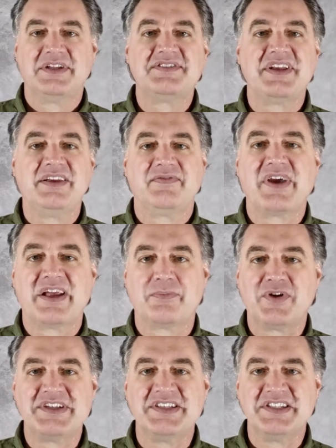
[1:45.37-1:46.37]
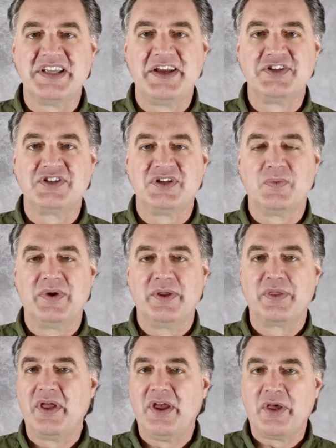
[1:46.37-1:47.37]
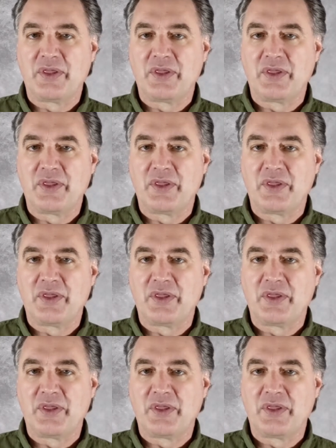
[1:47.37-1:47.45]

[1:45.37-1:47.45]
Let's say you've got a presentation with